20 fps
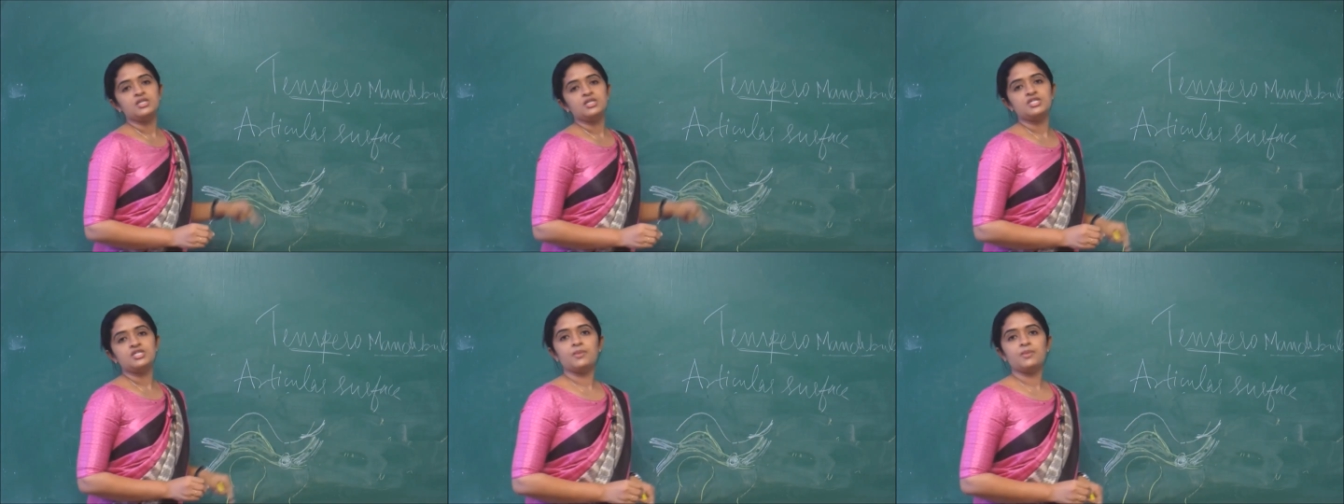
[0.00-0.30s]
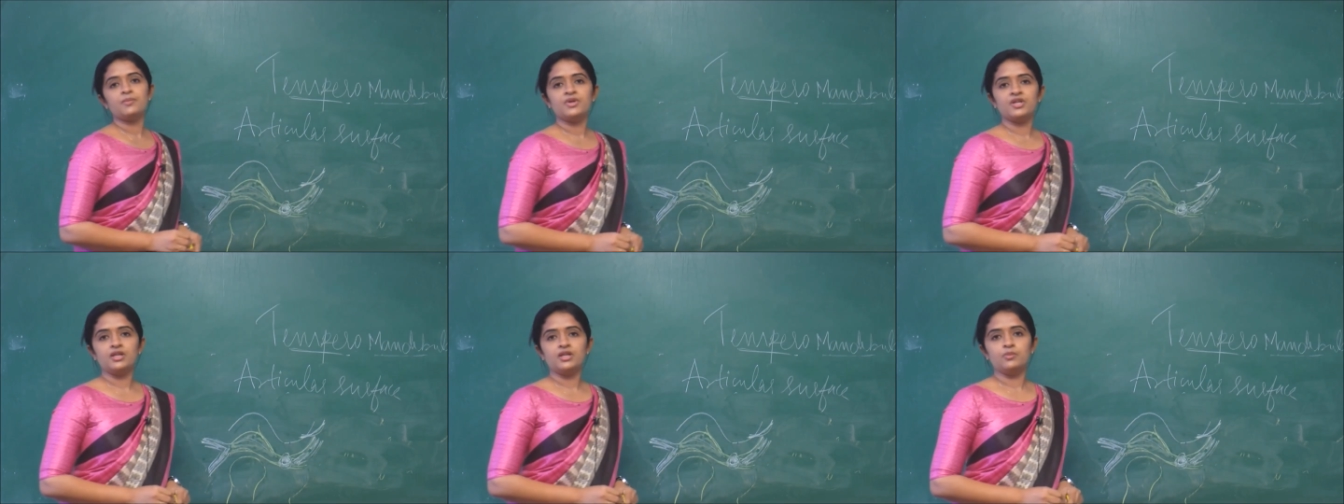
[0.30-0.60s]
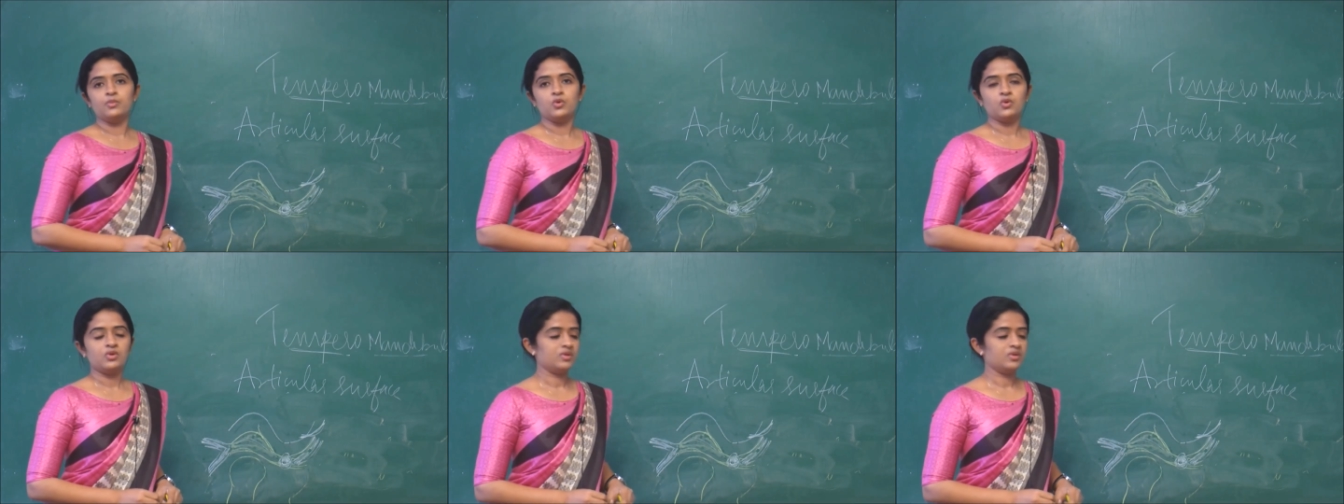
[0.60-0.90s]
temporal
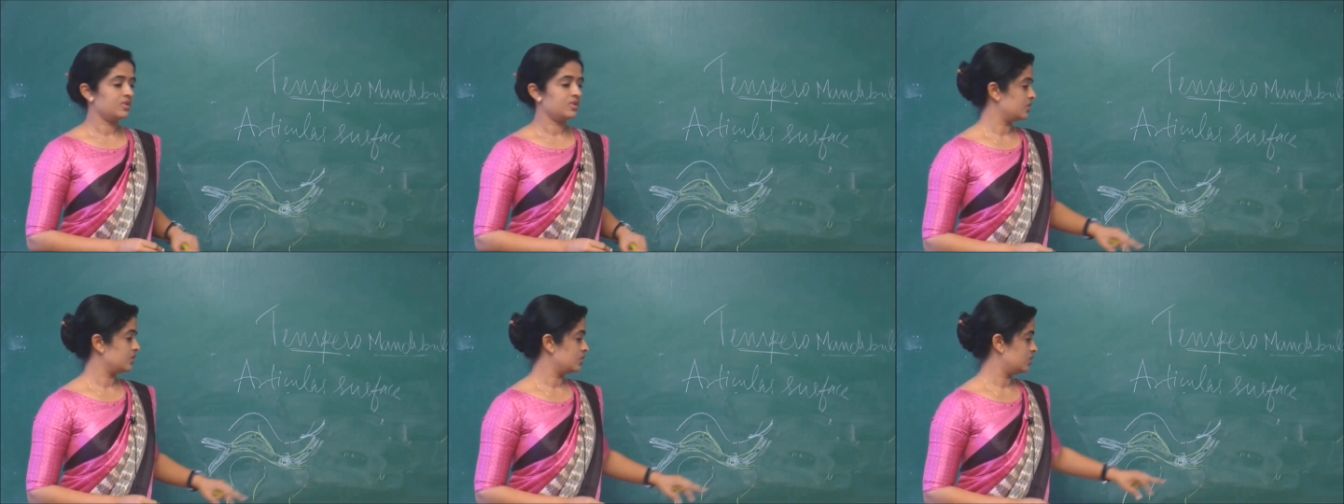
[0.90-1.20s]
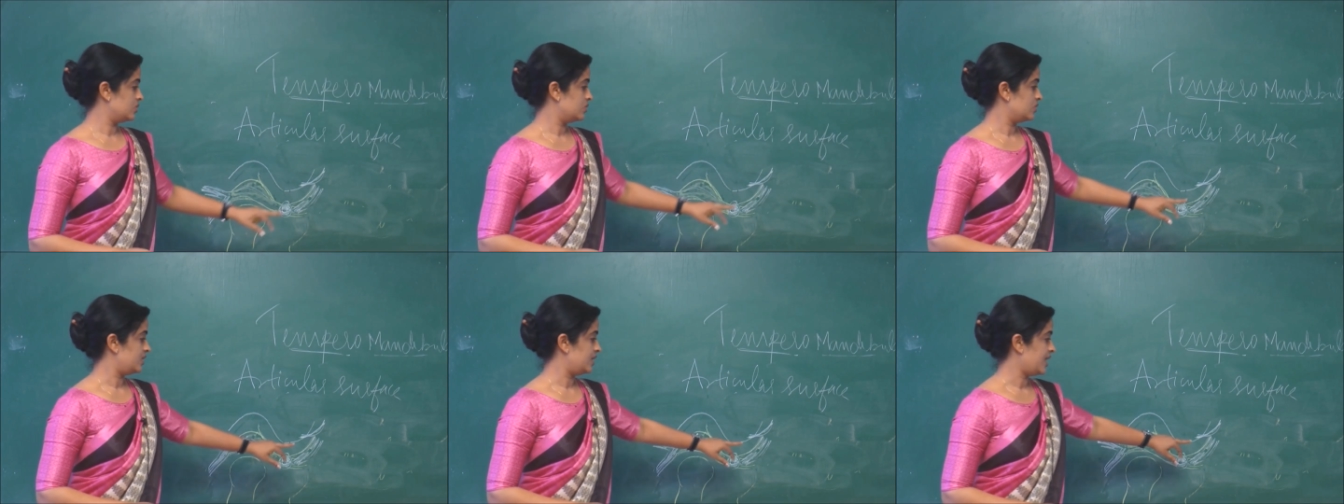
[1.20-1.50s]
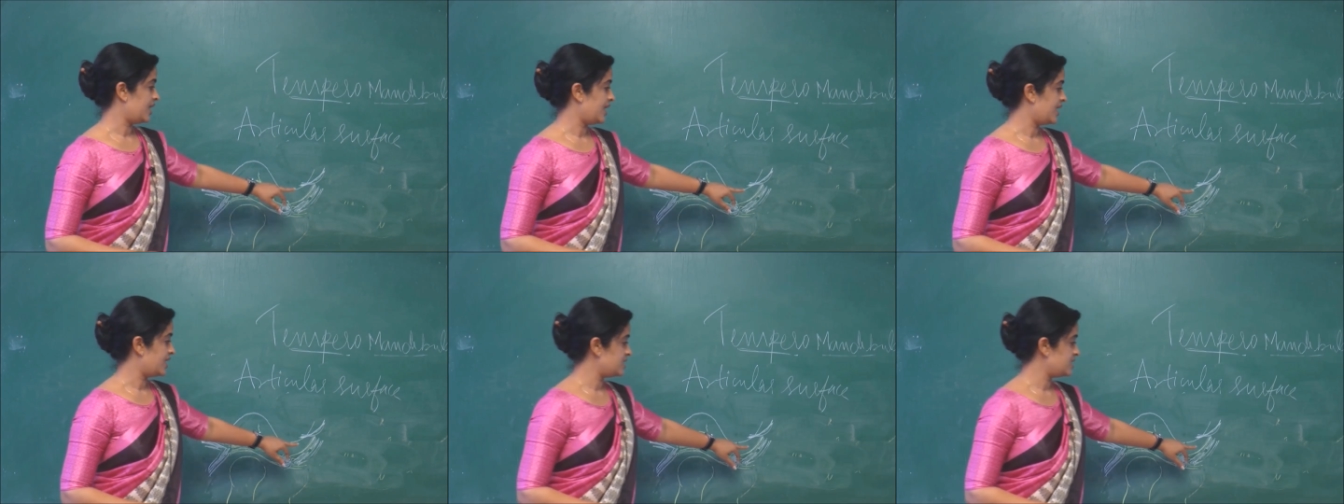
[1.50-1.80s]
bone. So, the
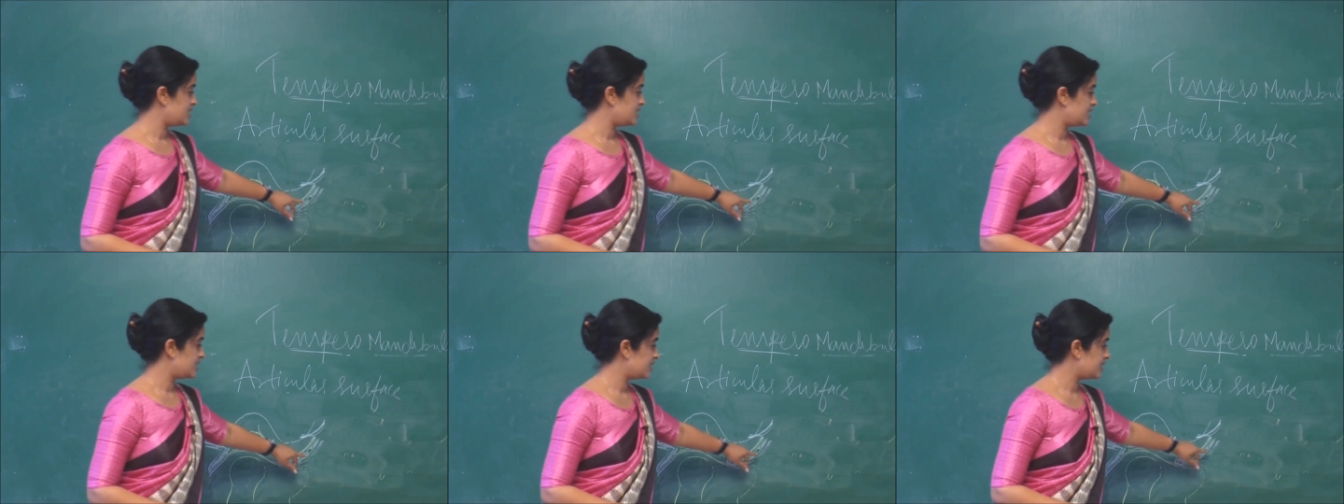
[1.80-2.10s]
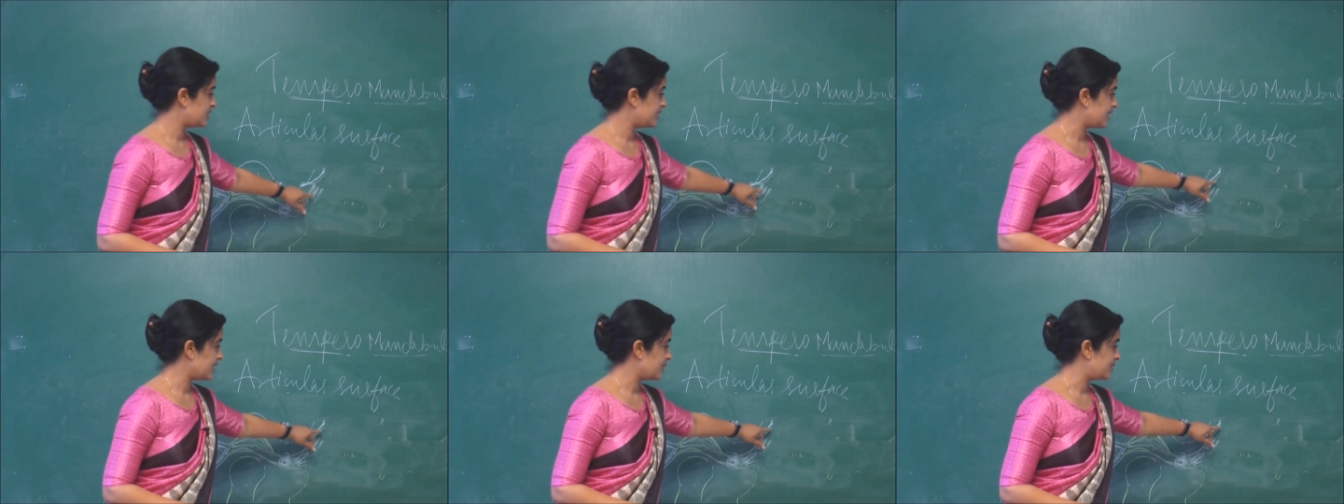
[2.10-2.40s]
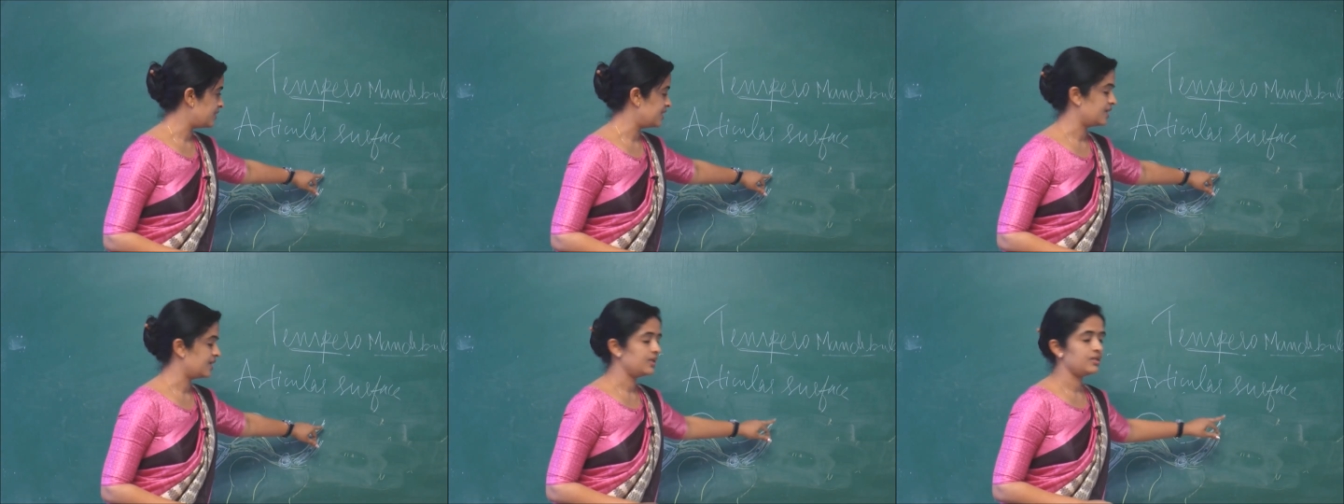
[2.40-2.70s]
anterior
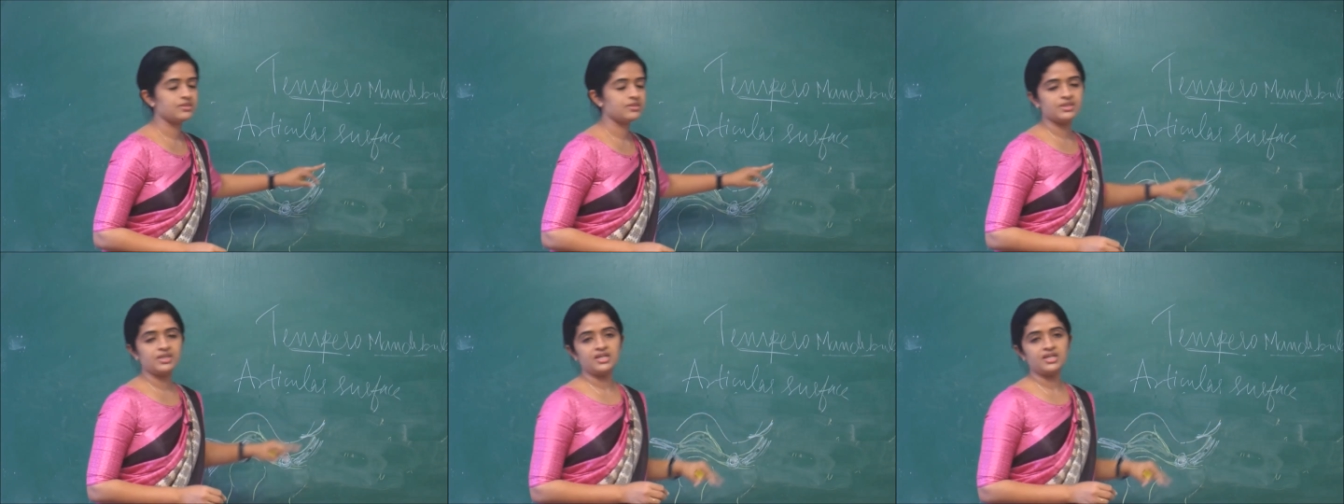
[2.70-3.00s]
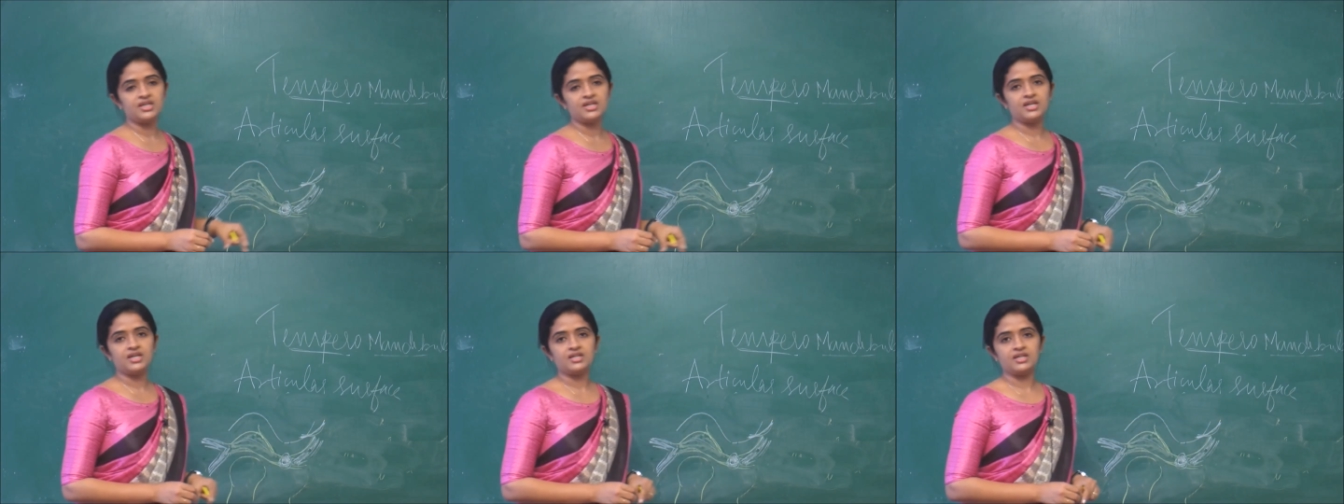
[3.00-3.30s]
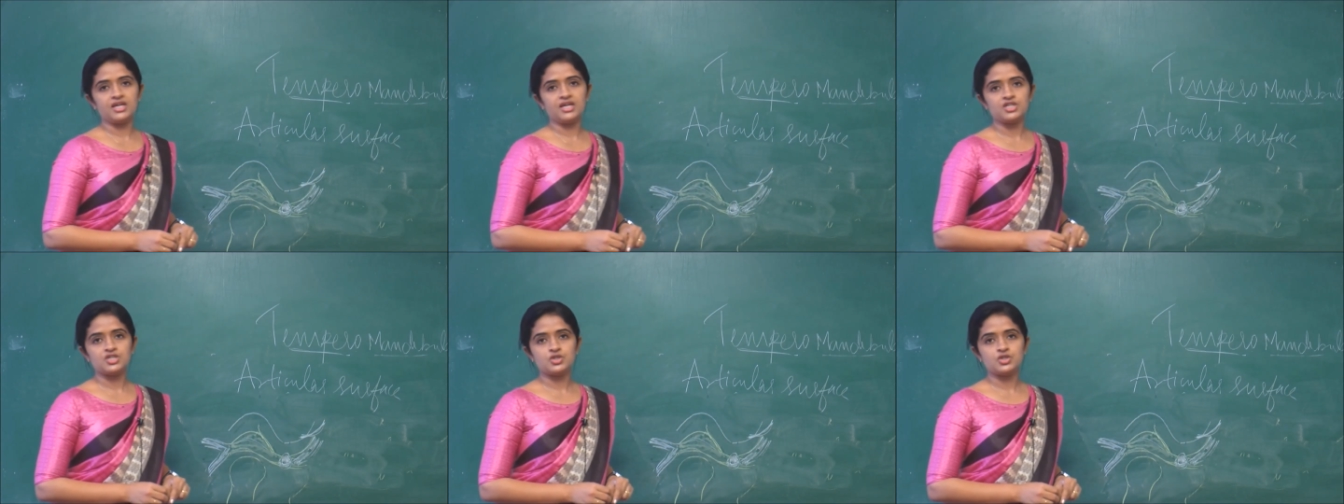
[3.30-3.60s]
lamina is getting
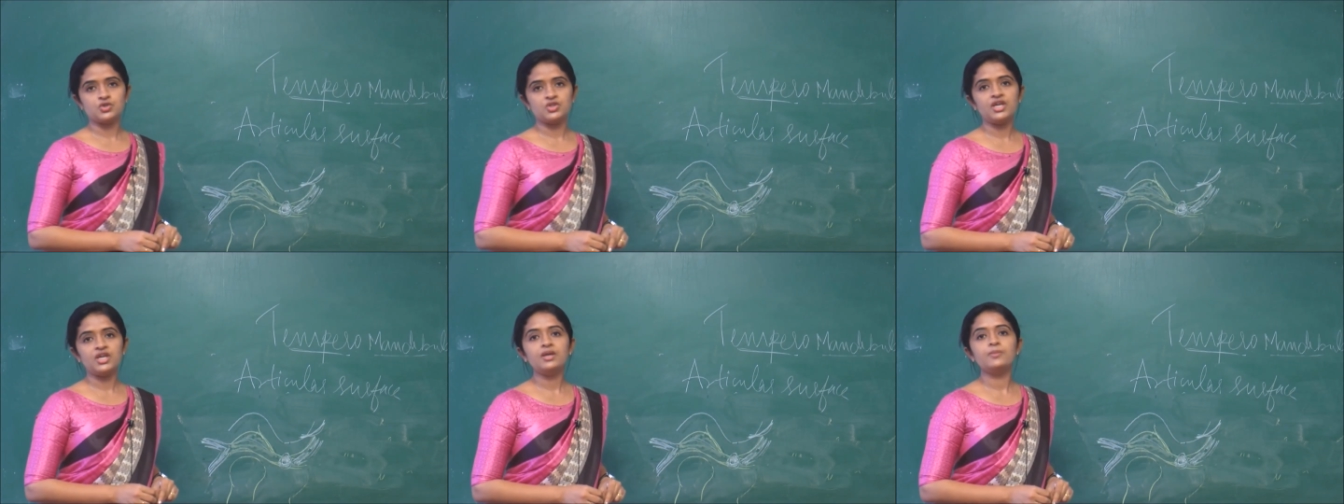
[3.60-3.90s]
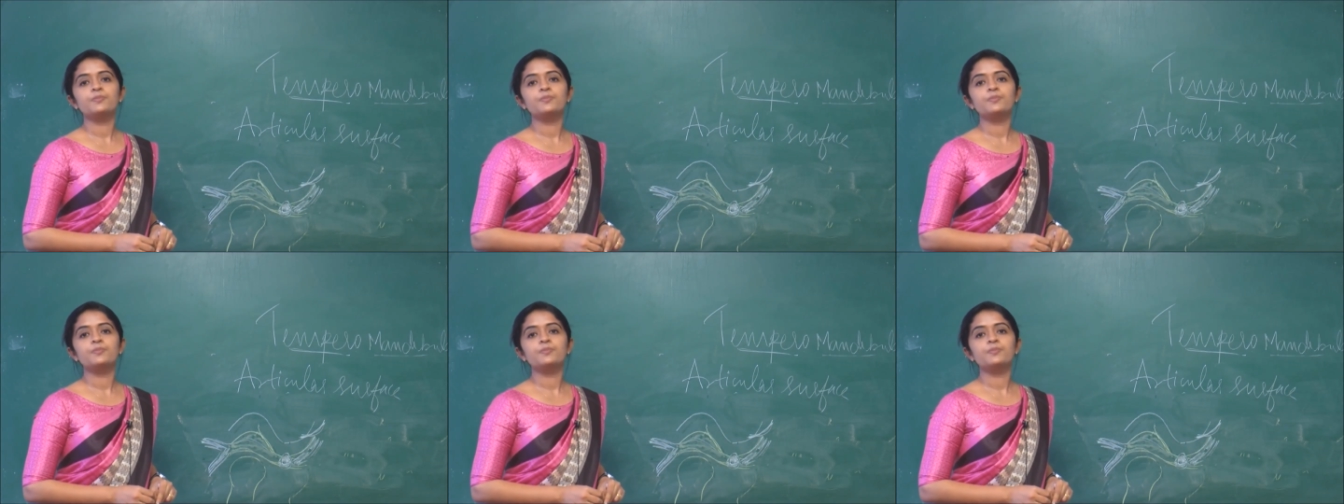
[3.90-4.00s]
attached to the